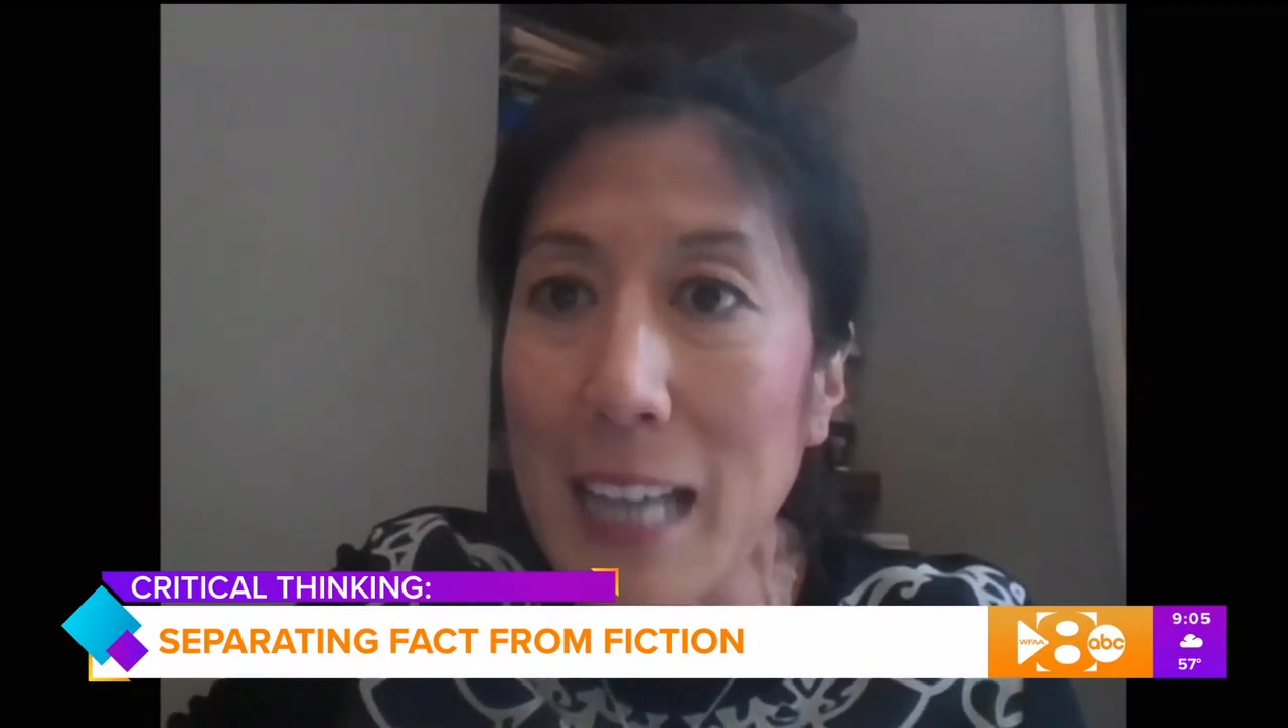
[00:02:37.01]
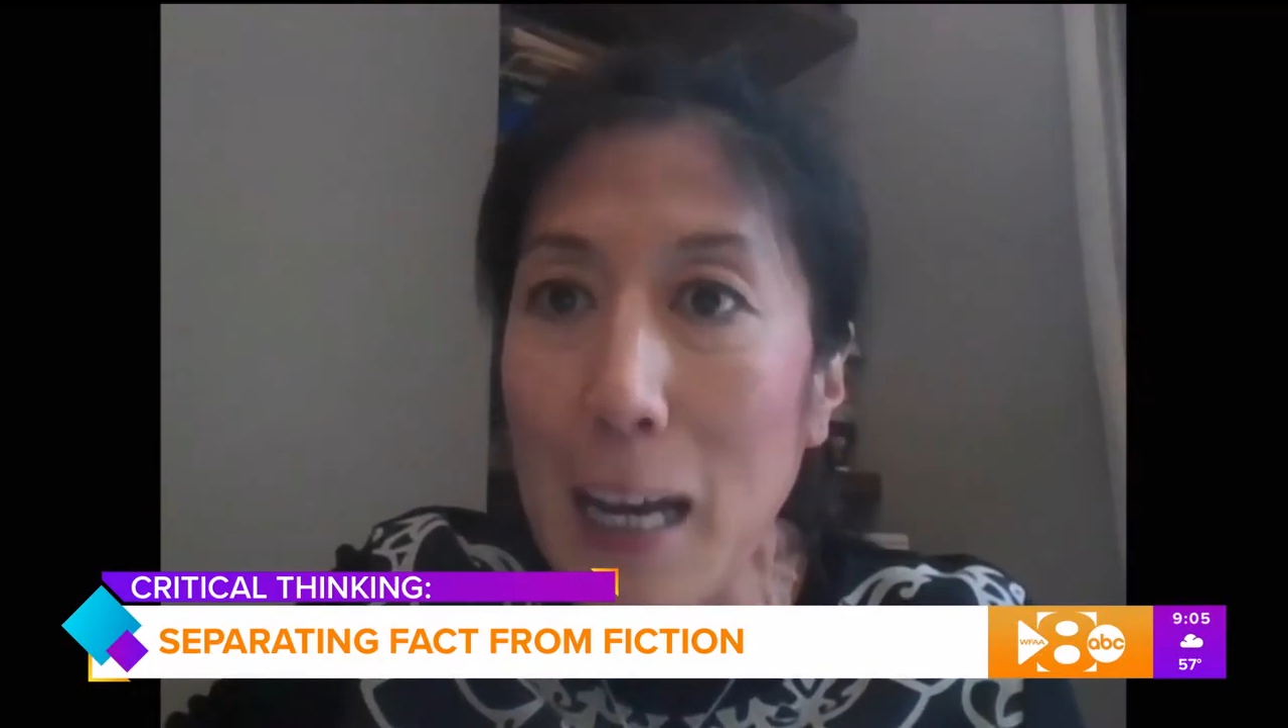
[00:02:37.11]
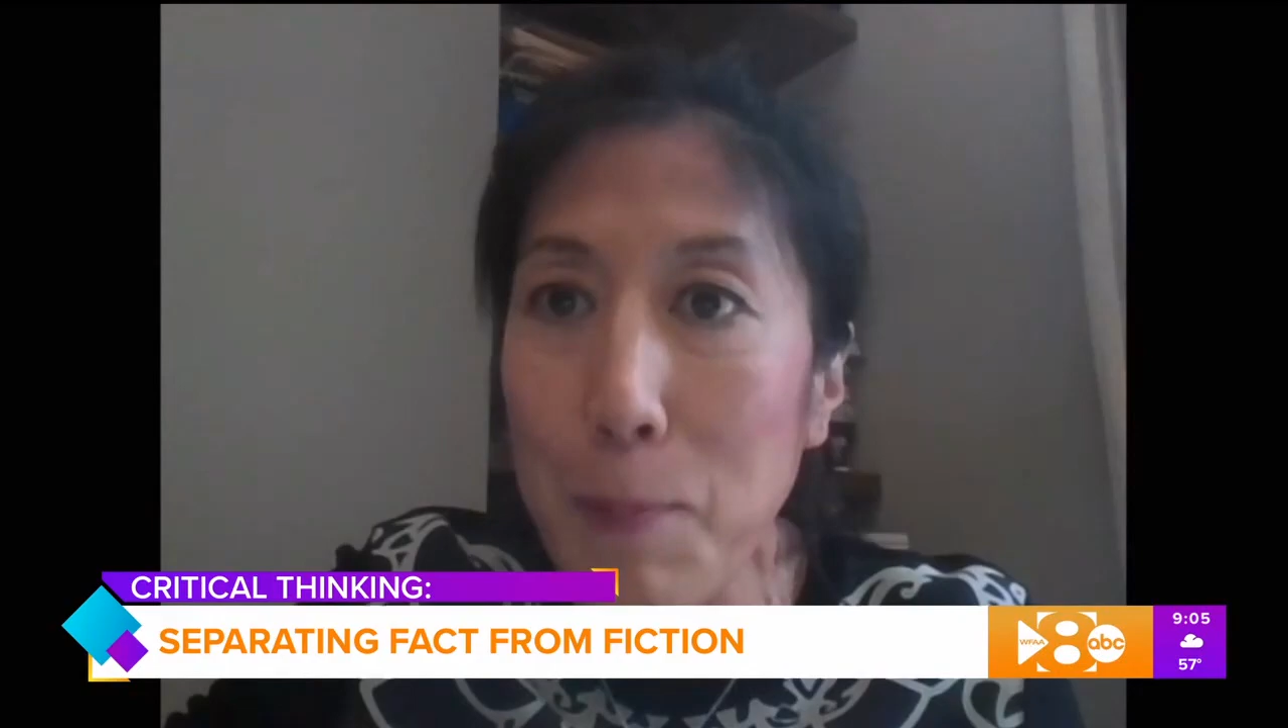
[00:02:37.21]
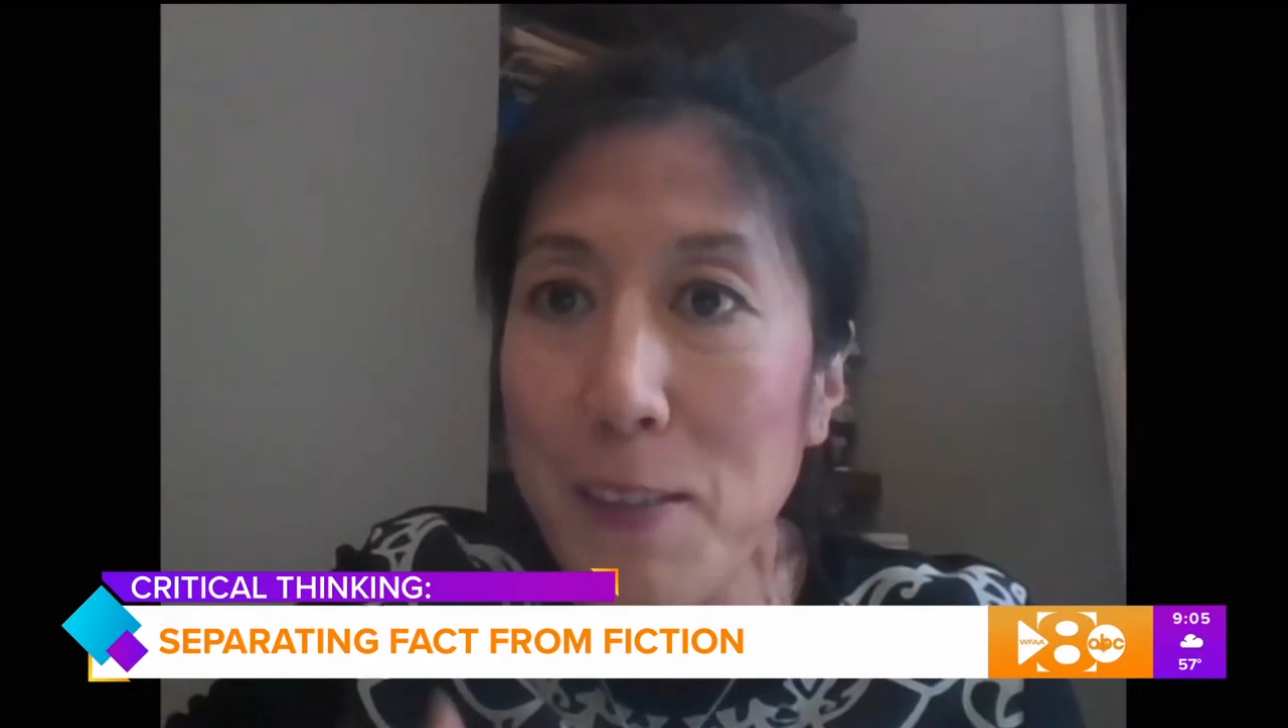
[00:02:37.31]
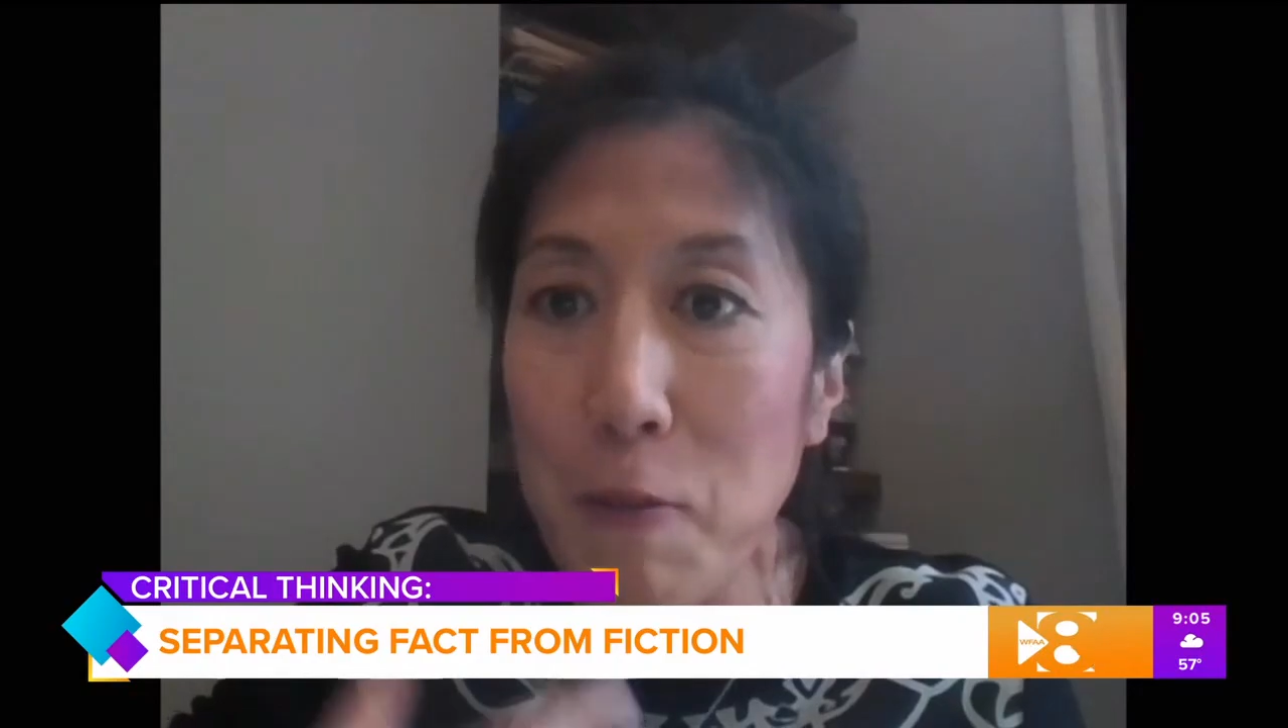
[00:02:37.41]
helps you